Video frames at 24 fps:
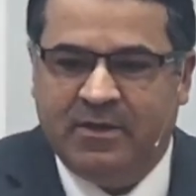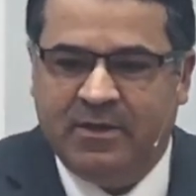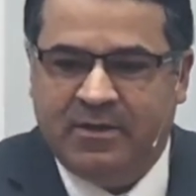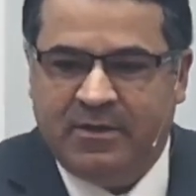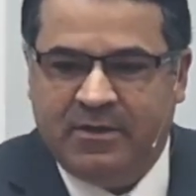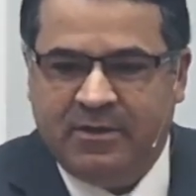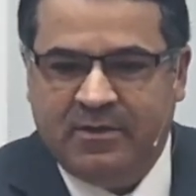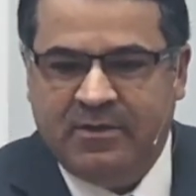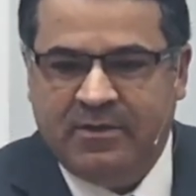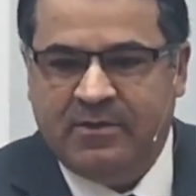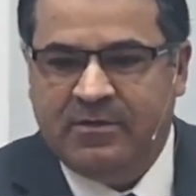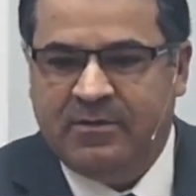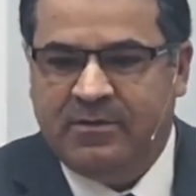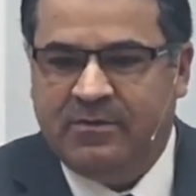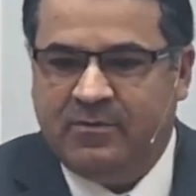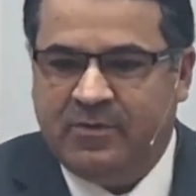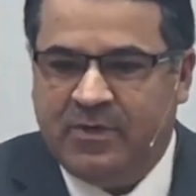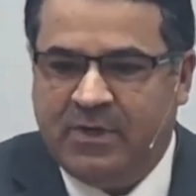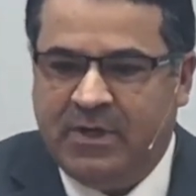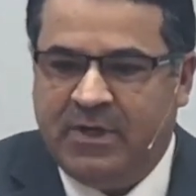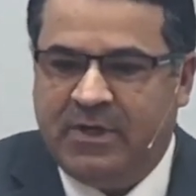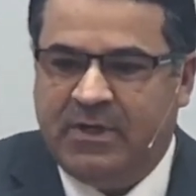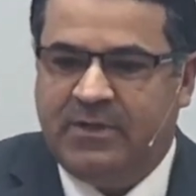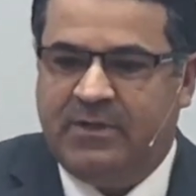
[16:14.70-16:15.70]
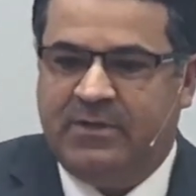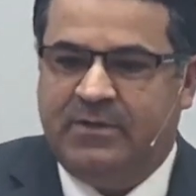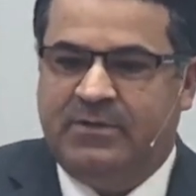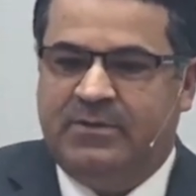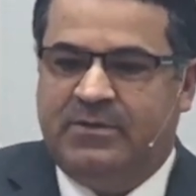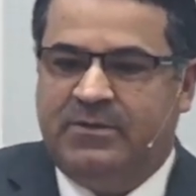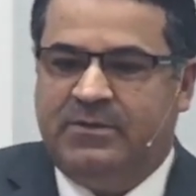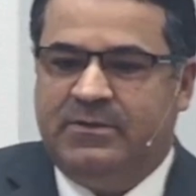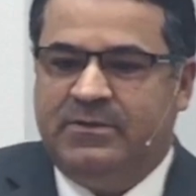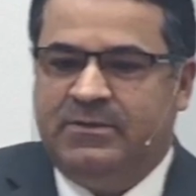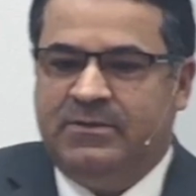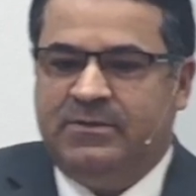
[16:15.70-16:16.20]
my, in my
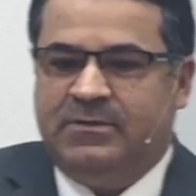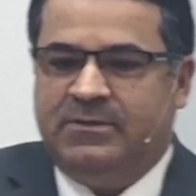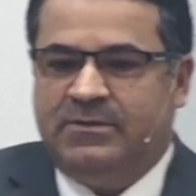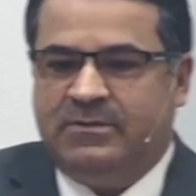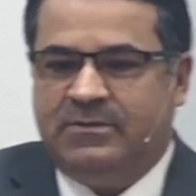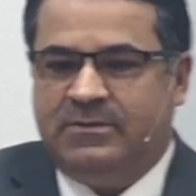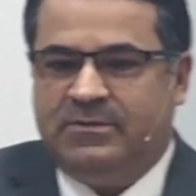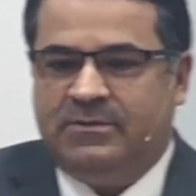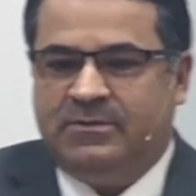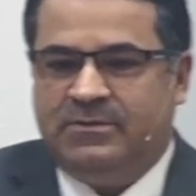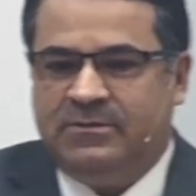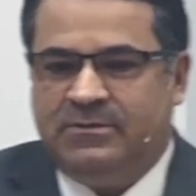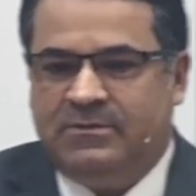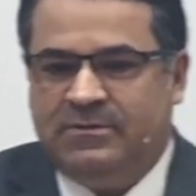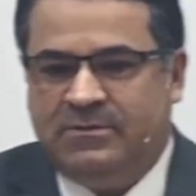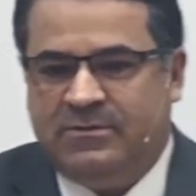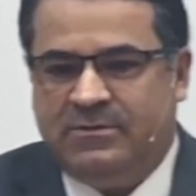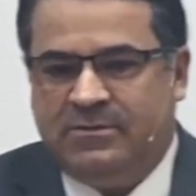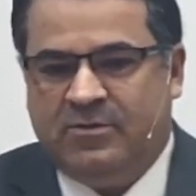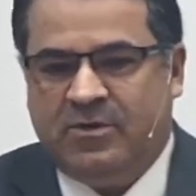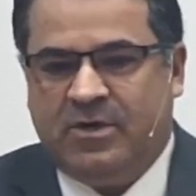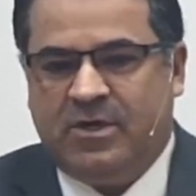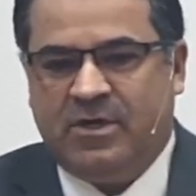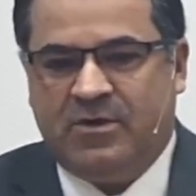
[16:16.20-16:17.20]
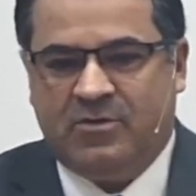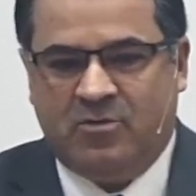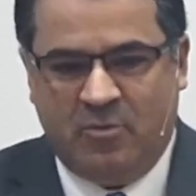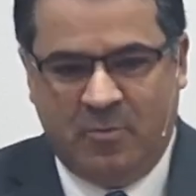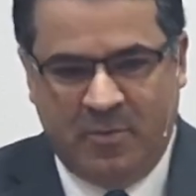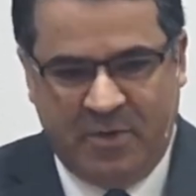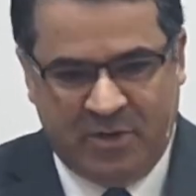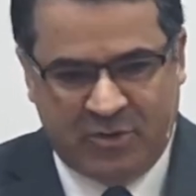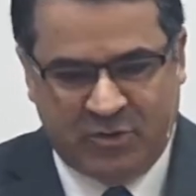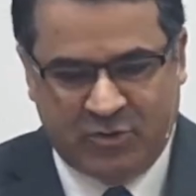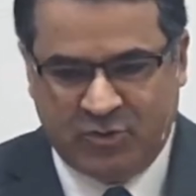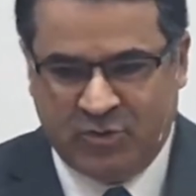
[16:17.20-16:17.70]
mess, I know where stuff
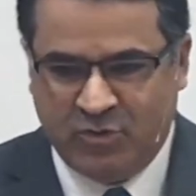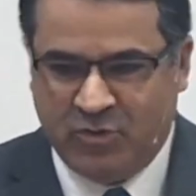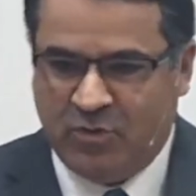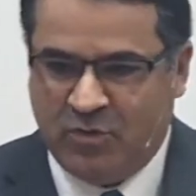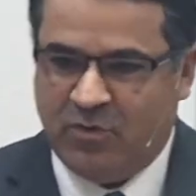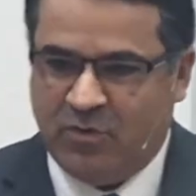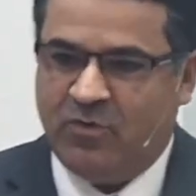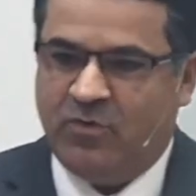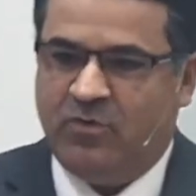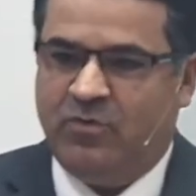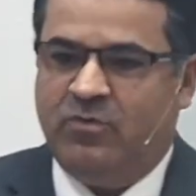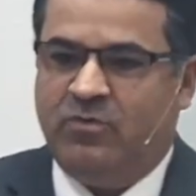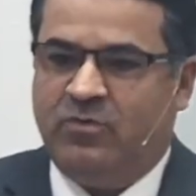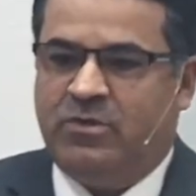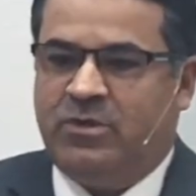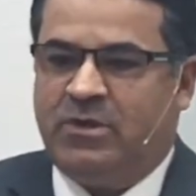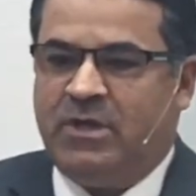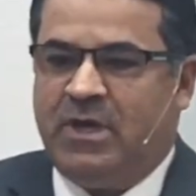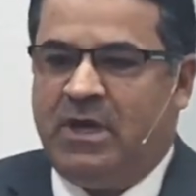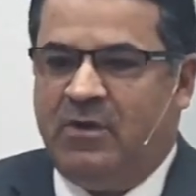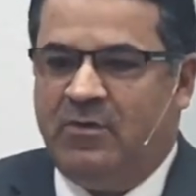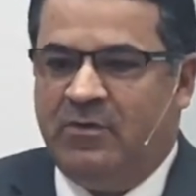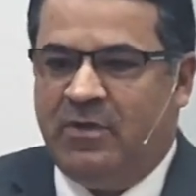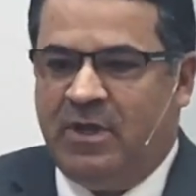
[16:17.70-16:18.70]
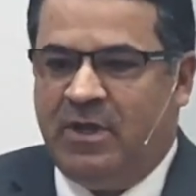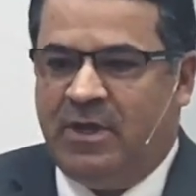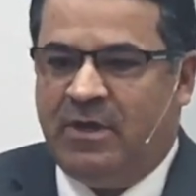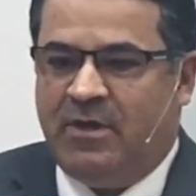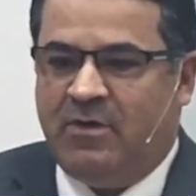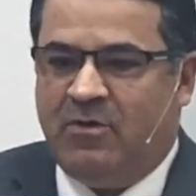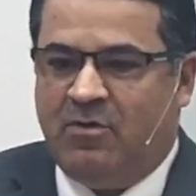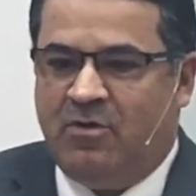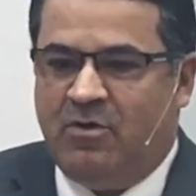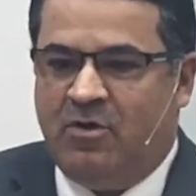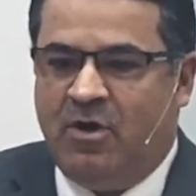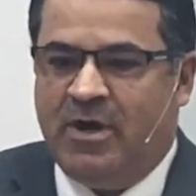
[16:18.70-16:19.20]
is. When
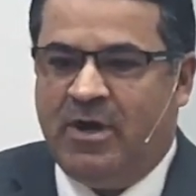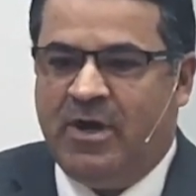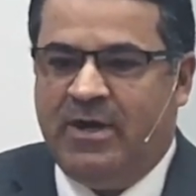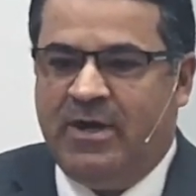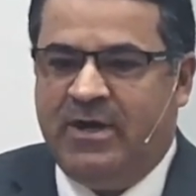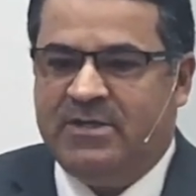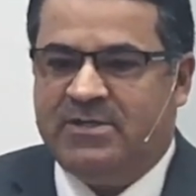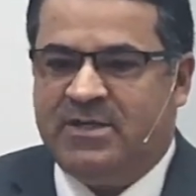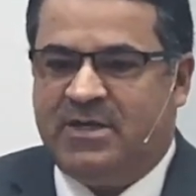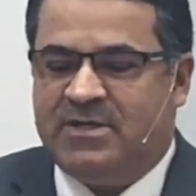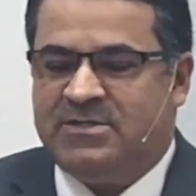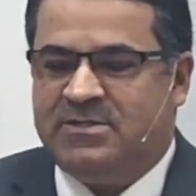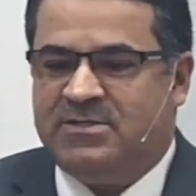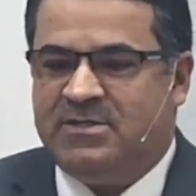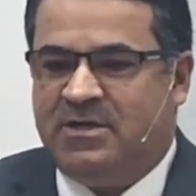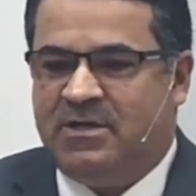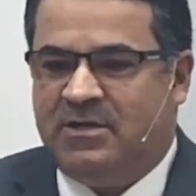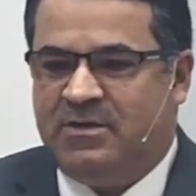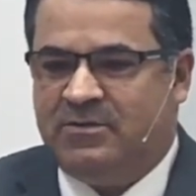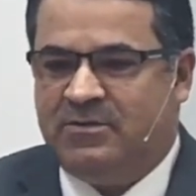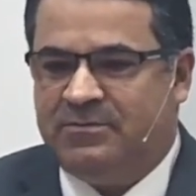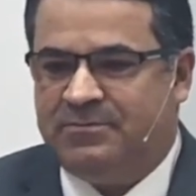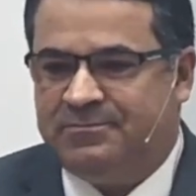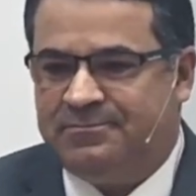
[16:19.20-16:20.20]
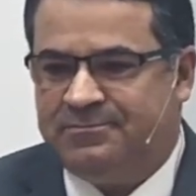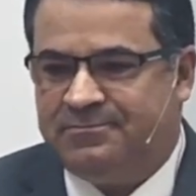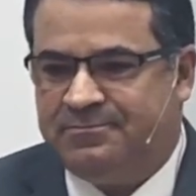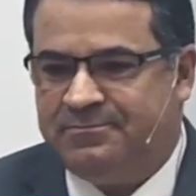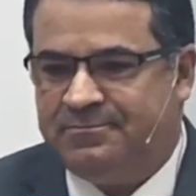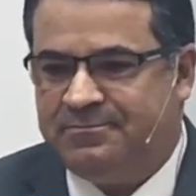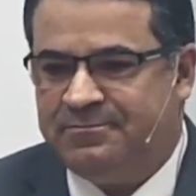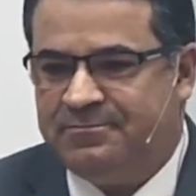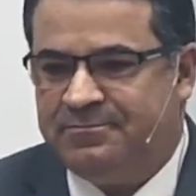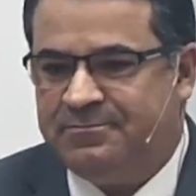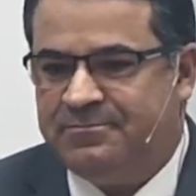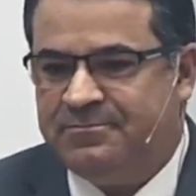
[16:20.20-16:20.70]
then uh,
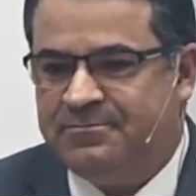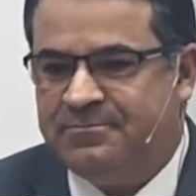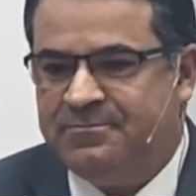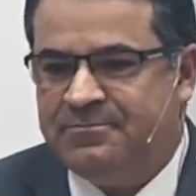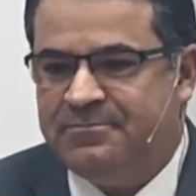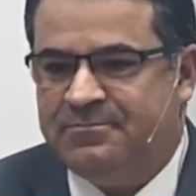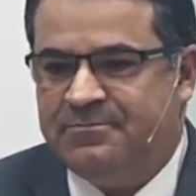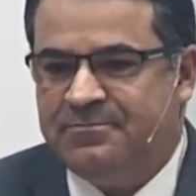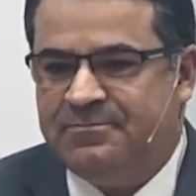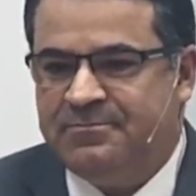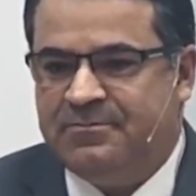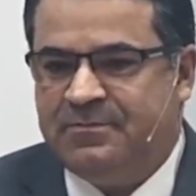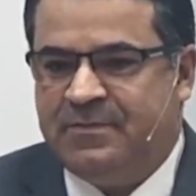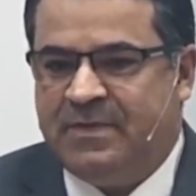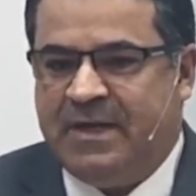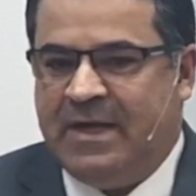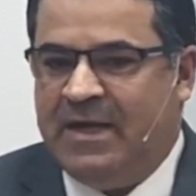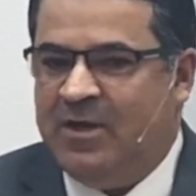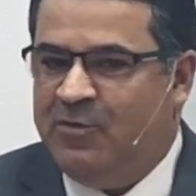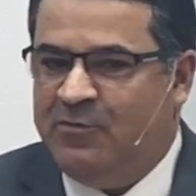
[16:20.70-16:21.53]
organization falls,